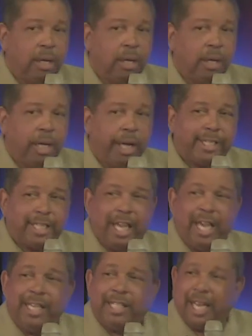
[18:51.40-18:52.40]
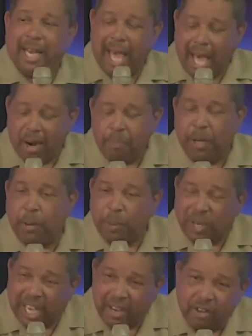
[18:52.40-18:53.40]
It's easy. A lot of people
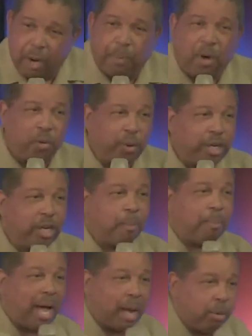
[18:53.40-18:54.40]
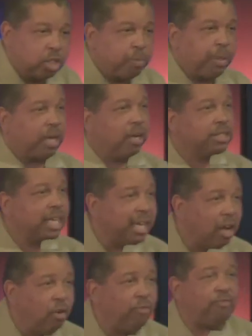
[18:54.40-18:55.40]
give up on reading their Bibles because they
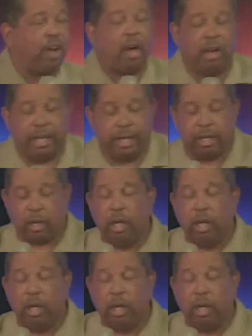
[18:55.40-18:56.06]
don't fall into the